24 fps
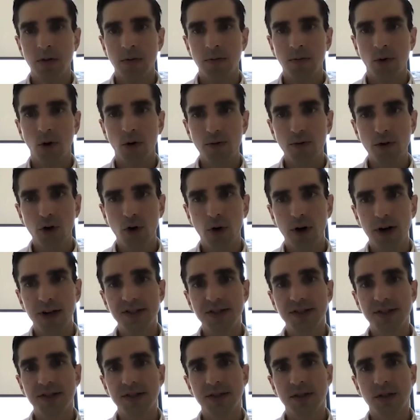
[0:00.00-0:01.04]
Of
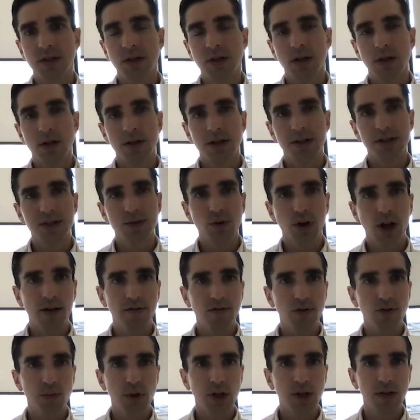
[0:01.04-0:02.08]
course, this would have
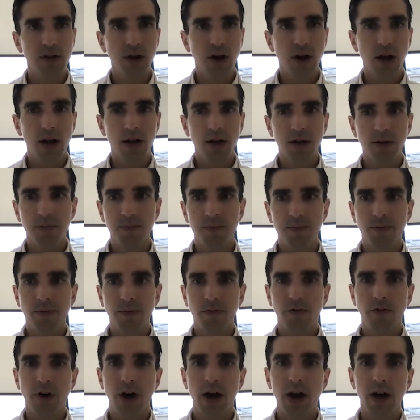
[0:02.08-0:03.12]
to be done
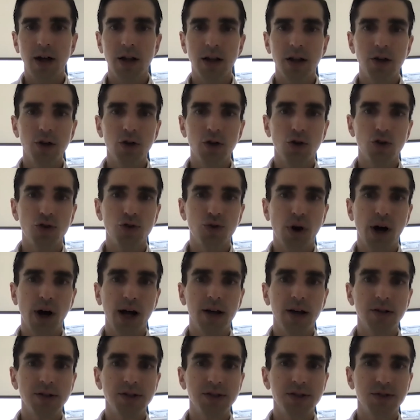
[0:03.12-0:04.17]
via clinical
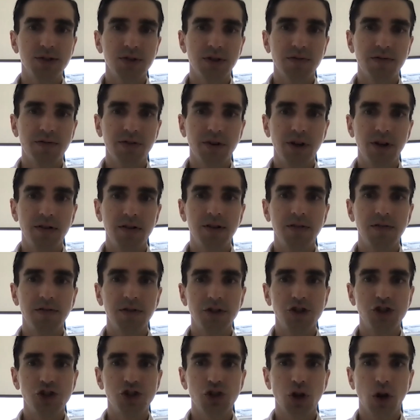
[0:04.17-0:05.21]
trials to
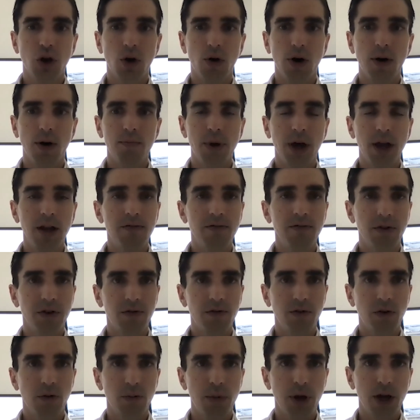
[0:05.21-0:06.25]
definitively show a benefit
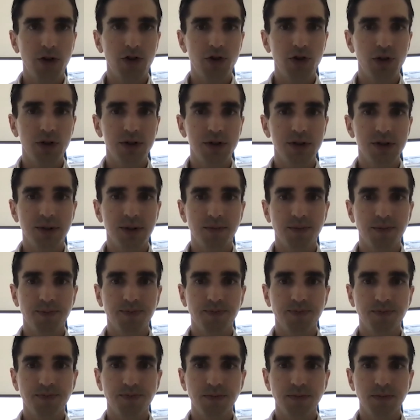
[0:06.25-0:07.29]
for patients.
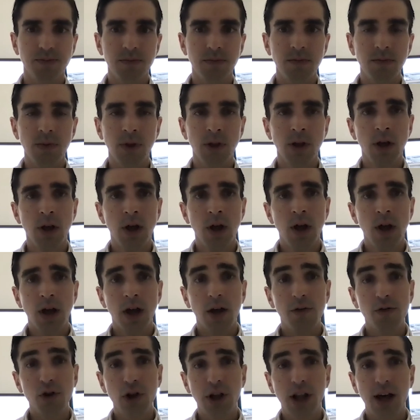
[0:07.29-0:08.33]

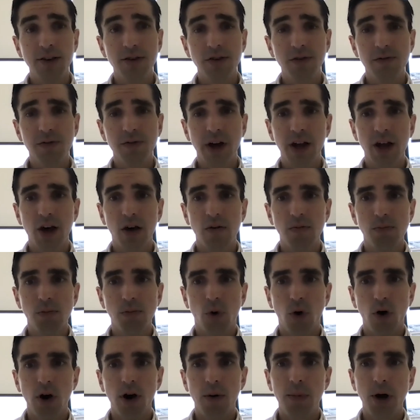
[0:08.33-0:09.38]
If you'd like to find out
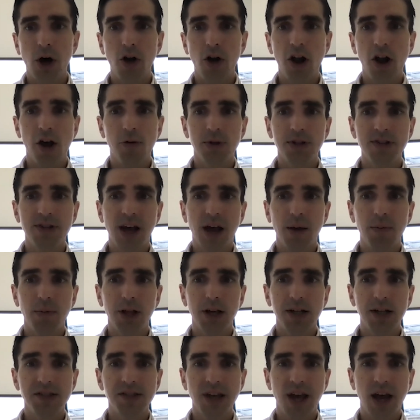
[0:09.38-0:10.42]
more about how
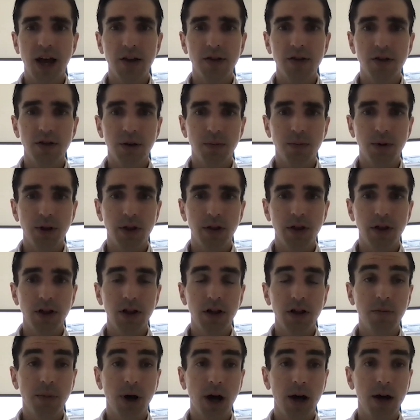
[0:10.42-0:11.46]
metabolites act on the
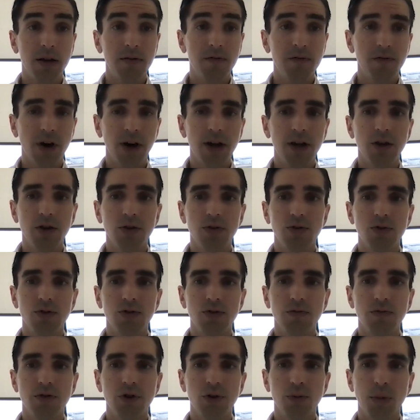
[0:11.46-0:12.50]
epithelium, I invite you to
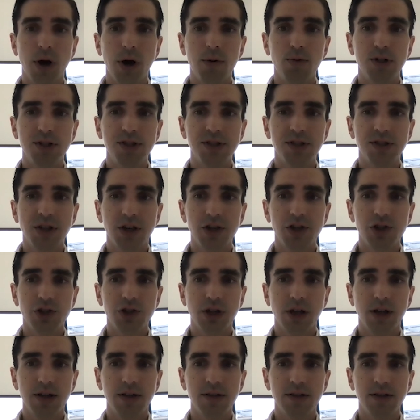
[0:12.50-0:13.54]
view my presentation
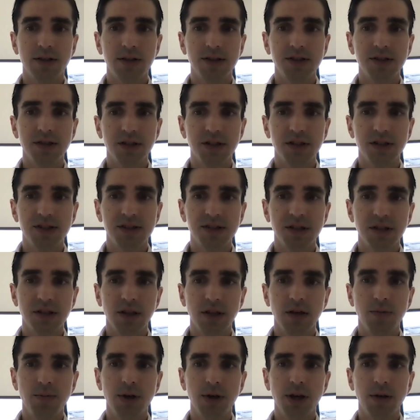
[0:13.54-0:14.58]
at this year's
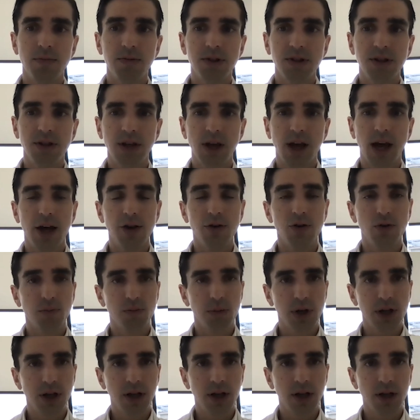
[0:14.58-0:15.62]
EBMT annual
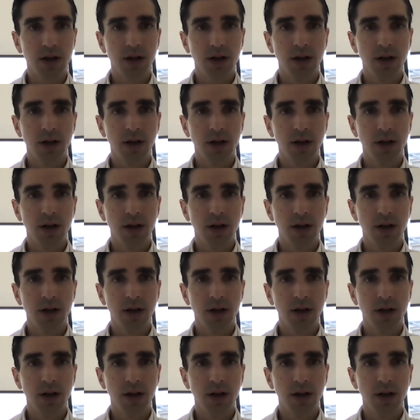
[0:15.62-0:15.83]
meeting.